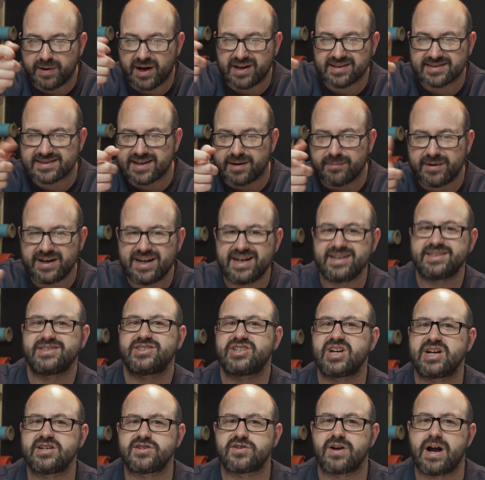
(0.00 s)
buttons up here to
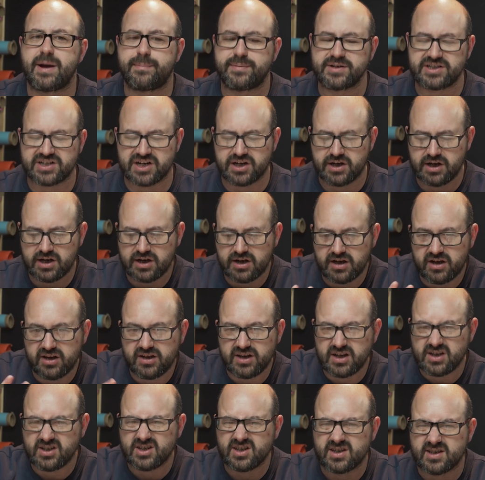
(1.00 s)
change your aperture, you
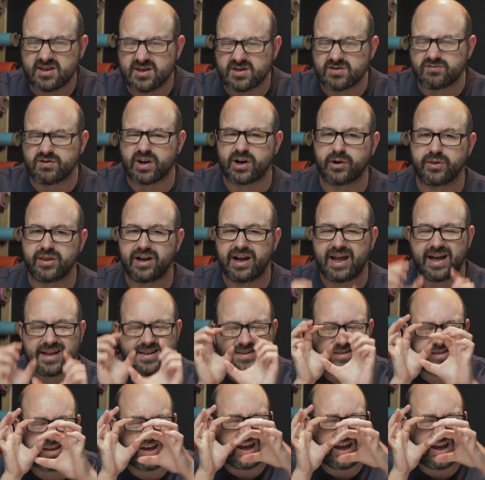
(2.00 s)
can just use the ring on the lens,